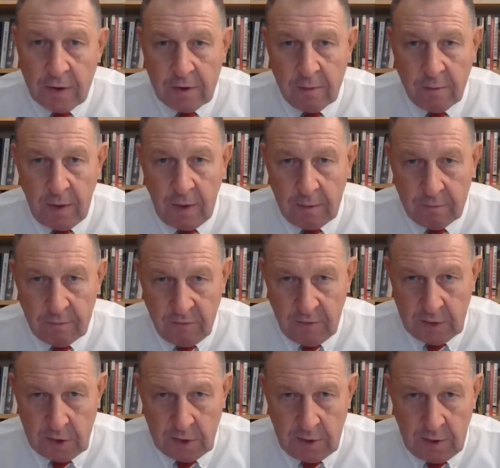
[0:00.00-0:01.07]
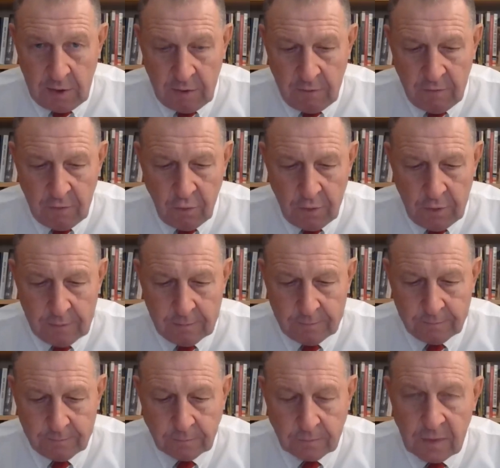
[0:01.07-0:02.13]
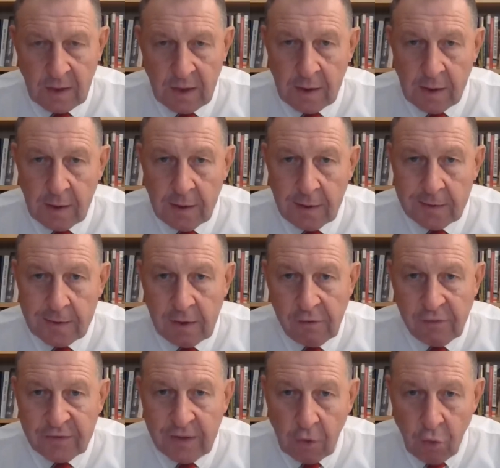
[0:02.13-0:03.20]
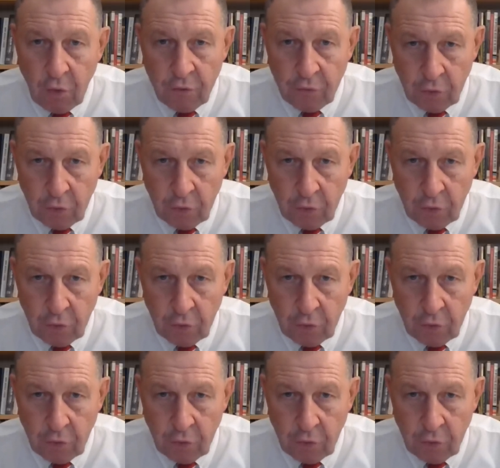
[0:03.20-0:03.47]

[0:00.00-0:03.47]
to rally Iranians around the regime by attacking not only oil,